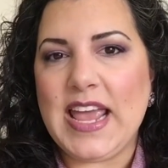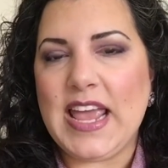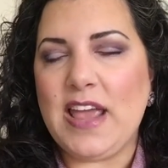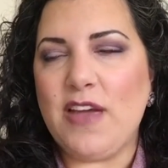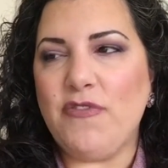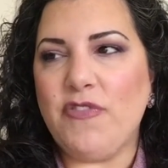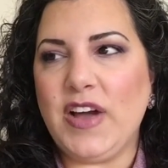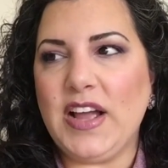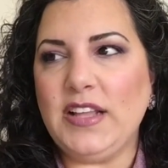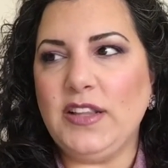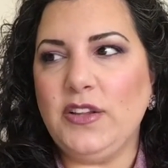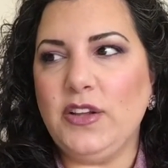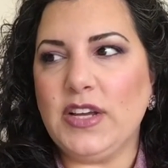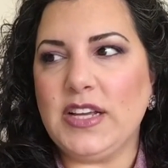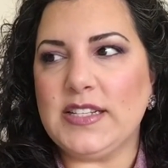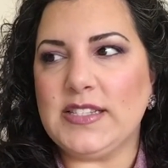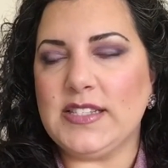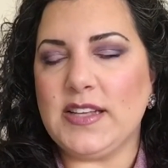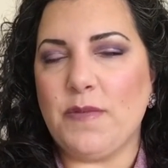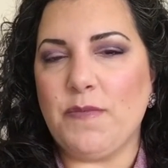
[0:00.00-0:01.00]
If I
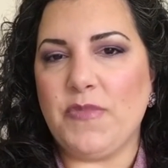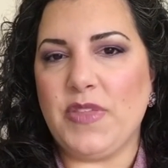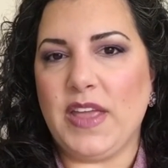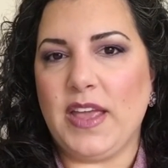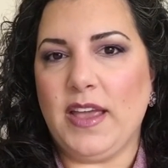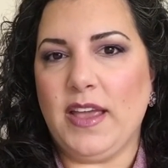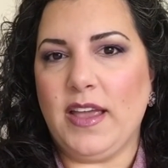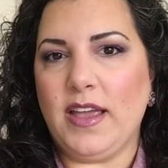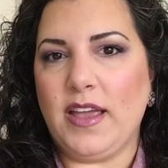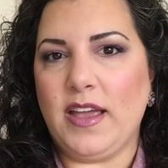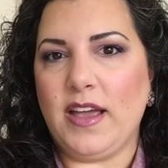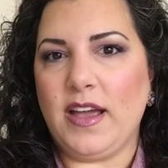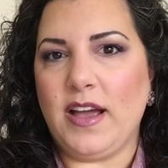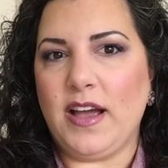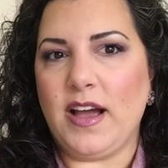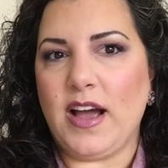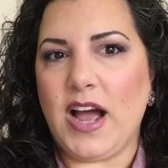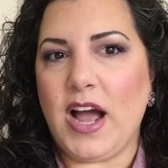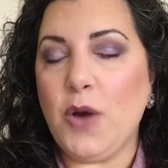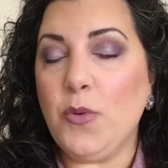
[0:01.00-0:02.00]
look at something,
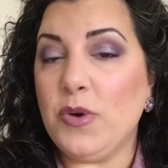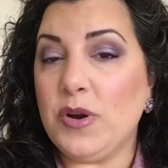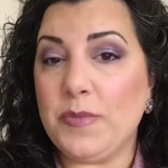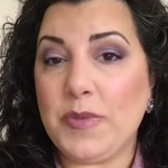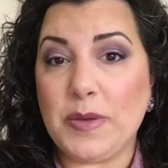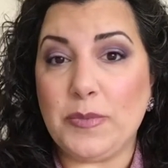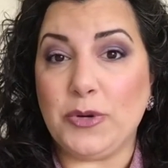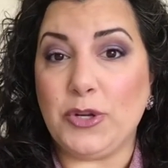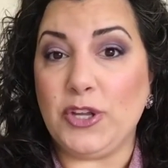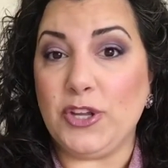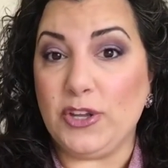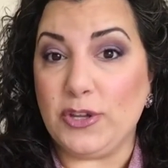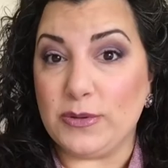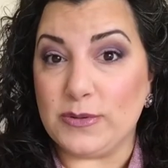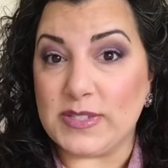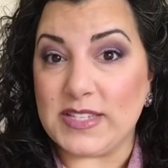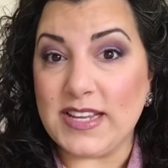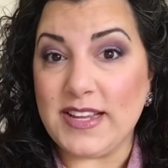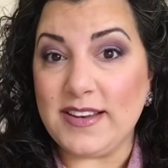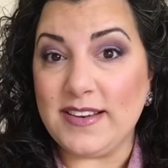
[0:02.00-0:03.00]
I want to be able to
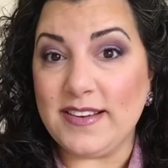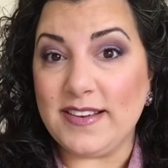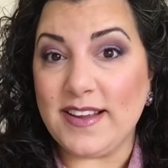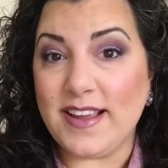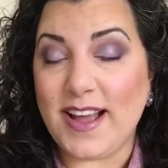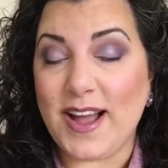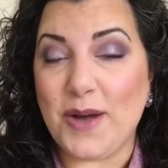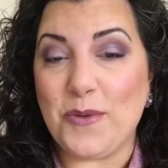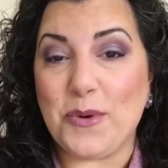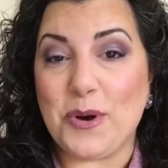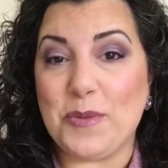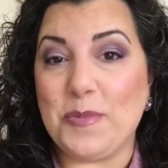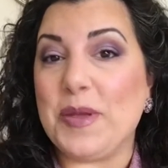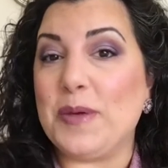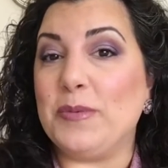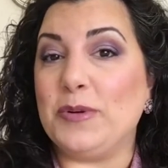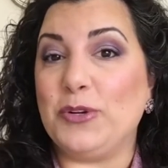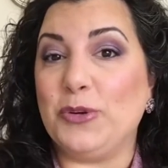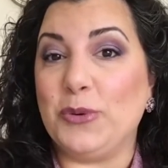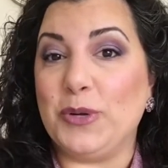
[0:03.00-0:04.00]
use it, I want to be
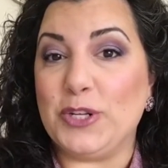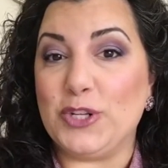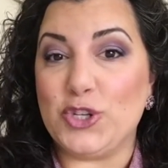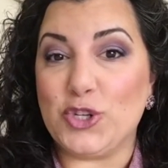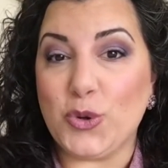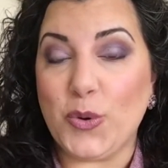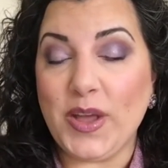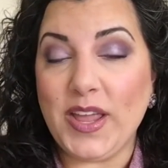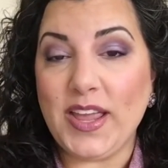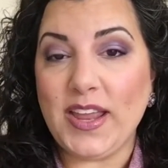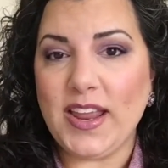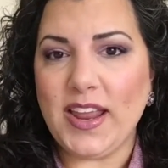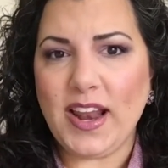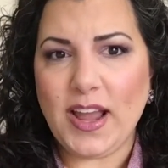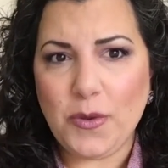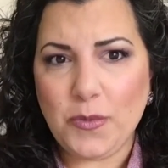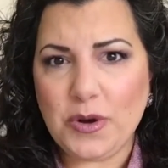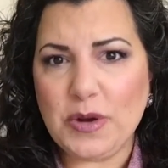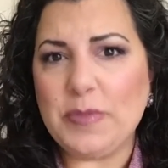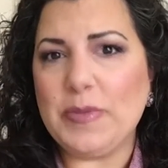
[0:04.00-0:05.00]
able to enjoy it, and
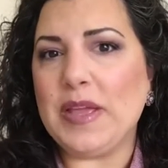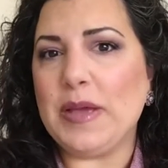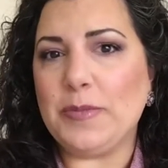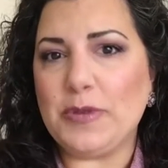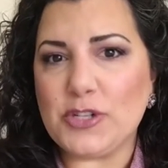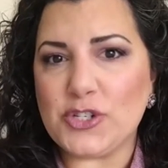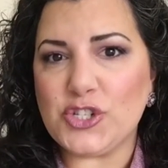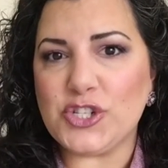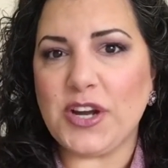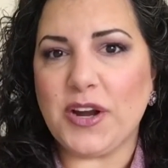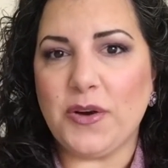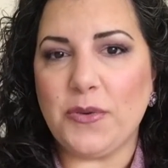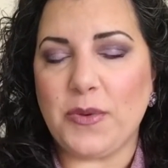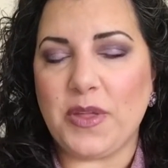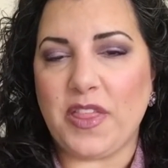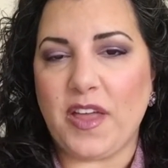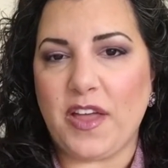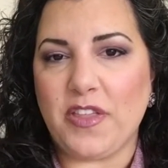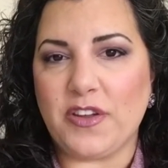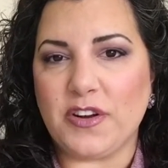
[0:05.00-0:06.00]
I want to be able to share it
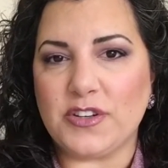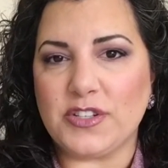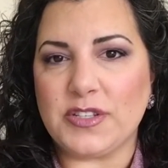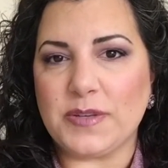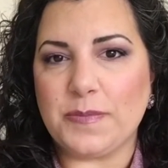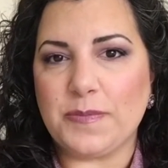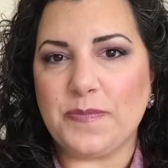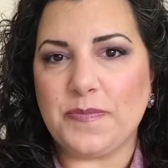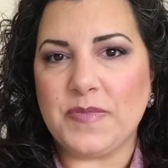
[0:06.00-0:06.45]
with others.